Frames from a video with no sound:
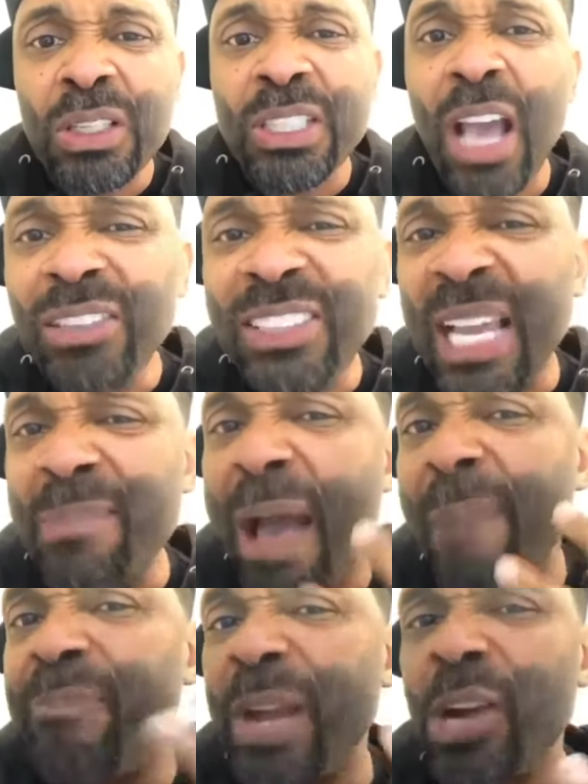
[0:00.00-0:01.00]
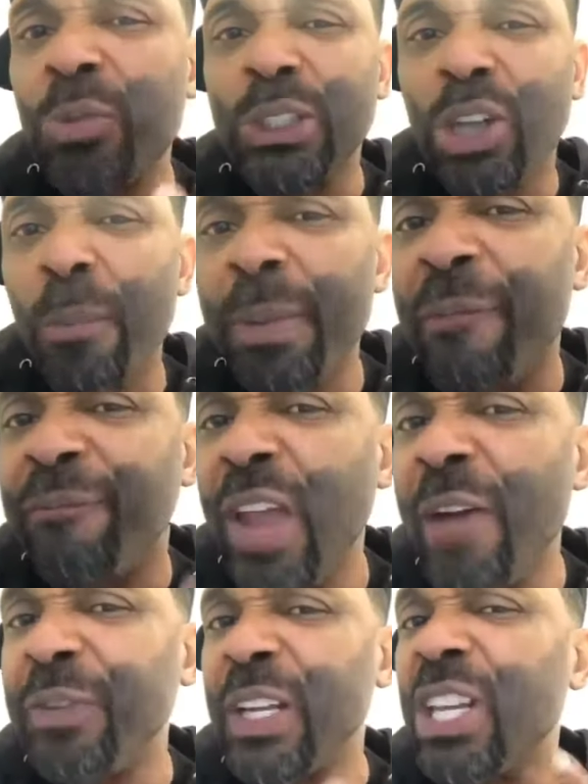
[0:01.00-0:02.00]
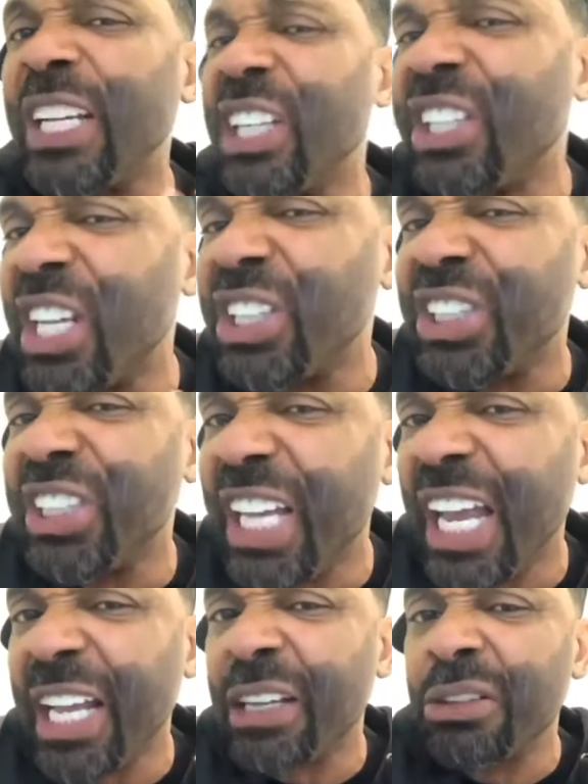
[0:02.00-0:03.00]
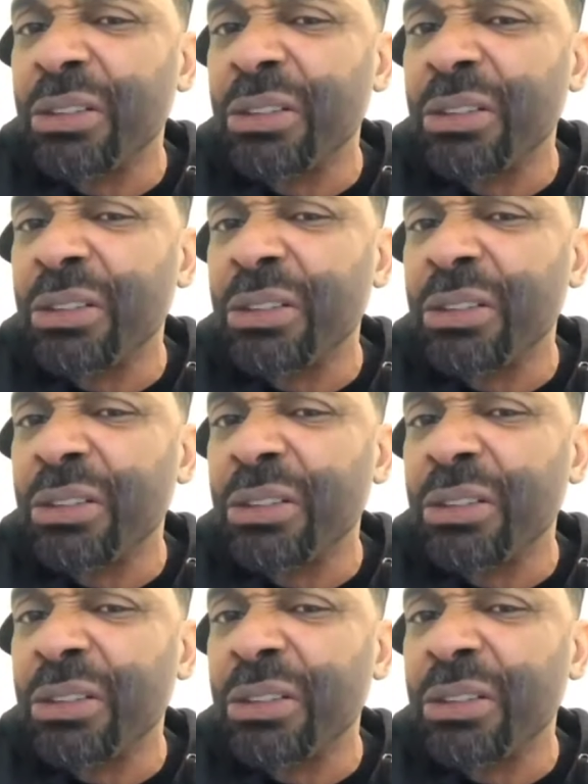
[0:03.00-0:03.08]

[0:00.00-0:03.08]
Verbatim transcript: Y'all said my beard was gonna be fluffy. Look at this shit.